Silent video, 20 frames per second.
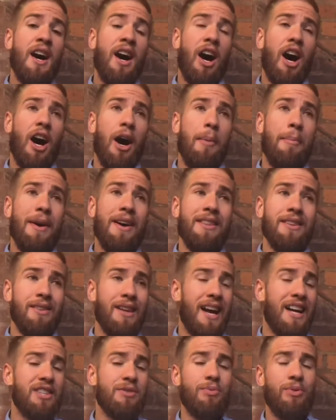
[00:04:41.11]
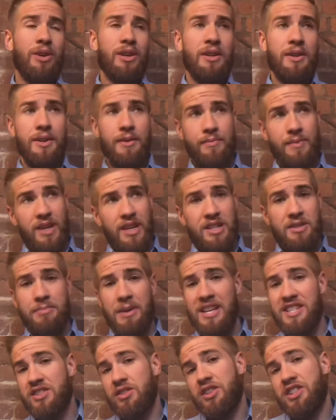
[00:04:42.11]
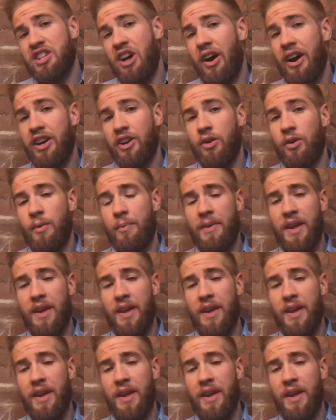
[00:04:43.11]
And the last one is basically title.